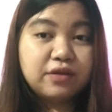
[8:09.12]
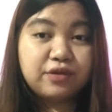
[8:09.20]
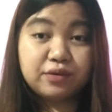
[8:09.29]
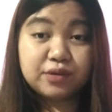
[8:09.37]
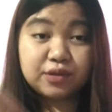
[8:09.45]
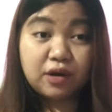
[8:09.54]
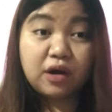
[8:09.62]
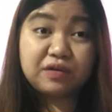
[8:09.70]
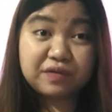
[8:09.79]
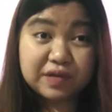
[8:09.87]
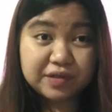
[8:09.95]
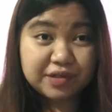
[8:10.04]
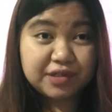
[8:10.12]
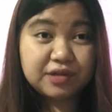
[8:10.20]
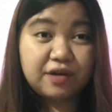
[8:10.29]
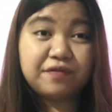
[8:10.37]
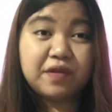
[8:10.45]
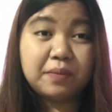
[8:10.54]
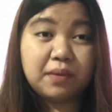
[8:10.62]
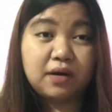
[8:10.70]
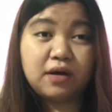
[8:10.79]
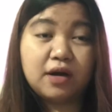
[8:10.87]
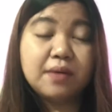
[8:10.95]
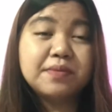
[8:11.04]
those covers of the
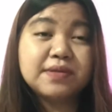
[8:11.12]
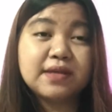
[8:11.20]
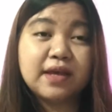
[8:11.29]
mock-ups,